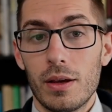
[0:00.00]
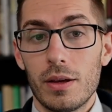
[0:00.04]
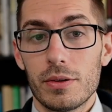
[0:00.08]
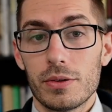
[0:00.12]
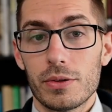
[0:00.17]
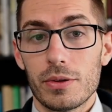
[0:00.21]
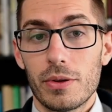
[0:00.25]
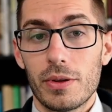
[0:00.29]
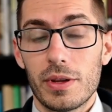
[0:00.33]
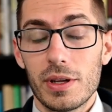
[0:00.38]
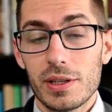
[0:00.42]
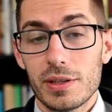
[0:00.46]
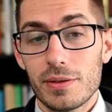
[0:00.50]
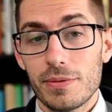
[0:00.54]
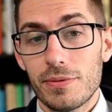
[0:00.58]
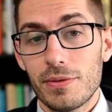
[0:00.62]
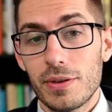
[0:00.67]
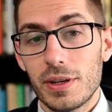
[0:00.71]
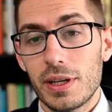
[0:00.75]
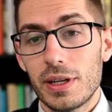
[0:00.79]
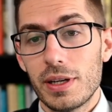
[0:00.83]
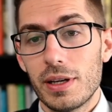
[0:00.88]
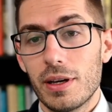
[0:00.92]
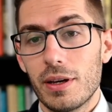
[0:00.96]
So this
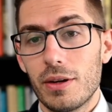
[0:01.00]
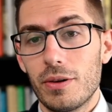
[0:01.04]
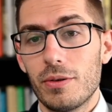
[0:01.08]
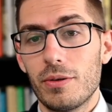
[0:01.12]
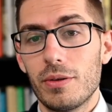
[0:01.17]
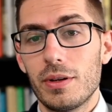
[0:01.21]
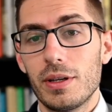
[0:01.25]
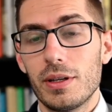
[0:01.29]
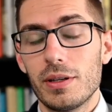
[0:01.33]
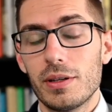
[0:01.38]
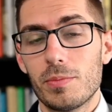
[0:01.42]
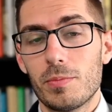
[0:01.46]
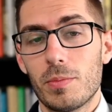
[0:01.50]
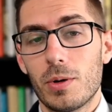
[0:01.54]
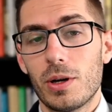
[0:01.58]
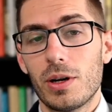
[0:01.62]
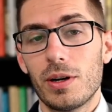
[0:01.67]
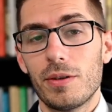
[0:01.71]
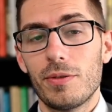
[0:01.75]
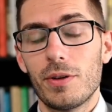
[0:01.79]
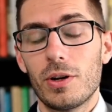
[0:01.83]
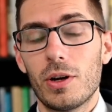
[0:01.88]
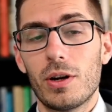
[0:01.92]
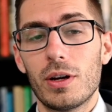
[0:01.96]
video is part
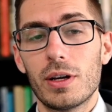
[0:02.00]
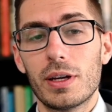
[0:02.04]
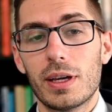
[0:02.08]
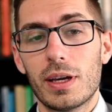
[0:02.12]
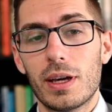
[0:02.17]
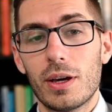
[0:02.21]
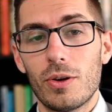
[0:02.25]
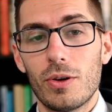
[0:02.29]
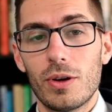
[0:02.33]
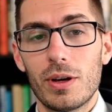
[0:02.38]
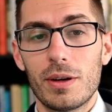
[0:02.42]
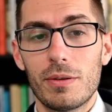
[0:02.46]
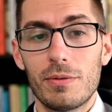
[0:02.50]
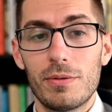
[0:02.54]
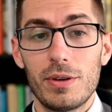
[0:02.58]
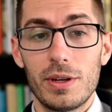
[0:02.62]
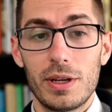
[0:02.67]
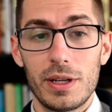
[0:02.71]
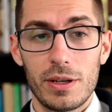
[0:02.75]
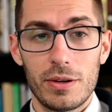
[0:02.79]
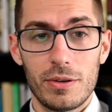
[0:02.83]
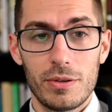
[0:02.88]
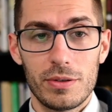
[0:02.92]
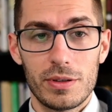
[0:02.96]
of an ongoing
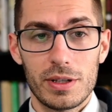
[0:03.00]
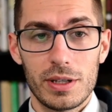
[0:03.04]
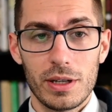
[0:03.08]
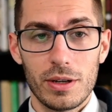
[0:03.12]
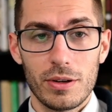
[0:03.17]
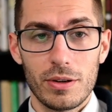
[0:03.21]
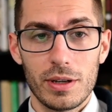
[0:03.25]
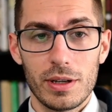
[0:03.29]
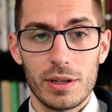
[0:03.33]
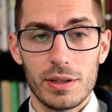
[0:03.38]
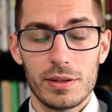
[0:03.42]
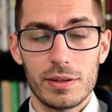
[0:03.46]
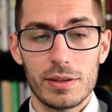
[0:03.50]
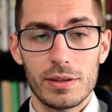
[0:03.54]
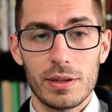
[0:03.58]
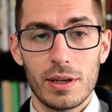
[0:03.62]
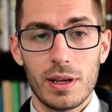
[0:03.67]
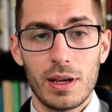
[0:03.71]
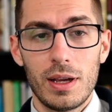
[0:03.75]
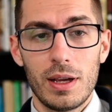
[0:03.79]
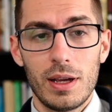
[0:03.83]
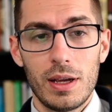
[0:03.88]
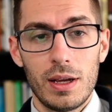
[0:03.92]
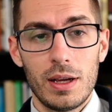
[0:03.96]
video series
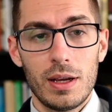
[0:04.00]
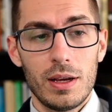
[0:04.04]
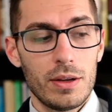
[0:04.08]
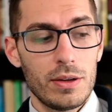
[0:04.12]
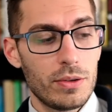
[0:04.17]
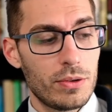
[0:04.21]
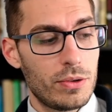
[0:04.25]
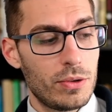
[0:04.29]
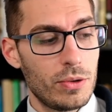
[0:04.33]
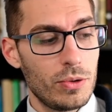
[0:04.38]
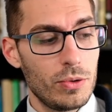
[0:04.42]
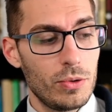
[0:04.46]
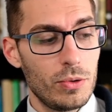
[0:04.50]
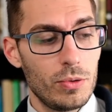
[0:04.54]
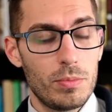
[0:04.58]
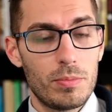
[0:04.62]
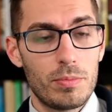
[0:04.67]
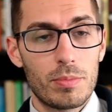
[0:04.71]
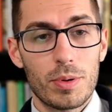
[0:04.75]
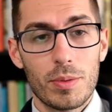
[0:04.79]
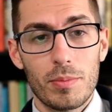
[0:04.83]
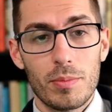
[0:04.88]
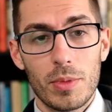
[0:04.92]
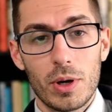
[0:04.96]
to
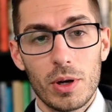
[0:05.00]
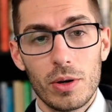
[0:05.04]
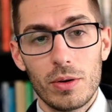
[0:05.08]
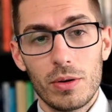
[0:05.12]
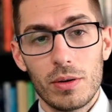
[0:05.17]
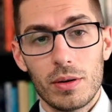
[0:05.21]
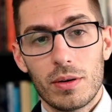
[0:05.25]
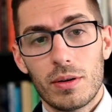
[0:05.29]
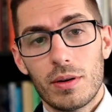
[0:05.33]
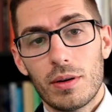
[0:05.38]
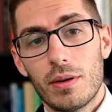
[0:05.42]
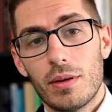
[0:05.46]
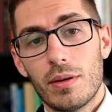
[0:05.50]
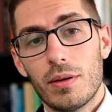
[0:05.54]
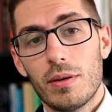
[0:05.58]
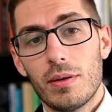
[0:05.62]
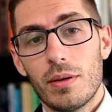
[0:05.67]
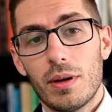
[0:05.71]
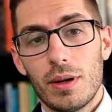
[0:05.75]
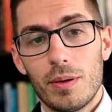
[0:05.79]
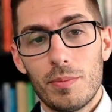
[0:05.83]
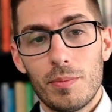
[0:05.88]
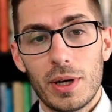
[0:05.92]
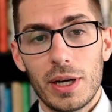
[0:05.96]
promote
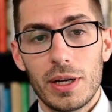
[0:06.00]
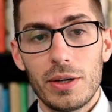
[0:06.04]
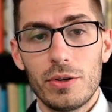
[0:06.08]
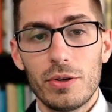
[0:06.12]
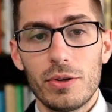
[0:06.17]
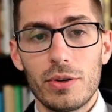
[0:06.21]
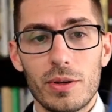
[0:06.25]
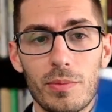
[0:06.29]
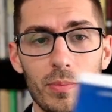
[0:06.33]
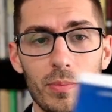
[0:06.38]
my newly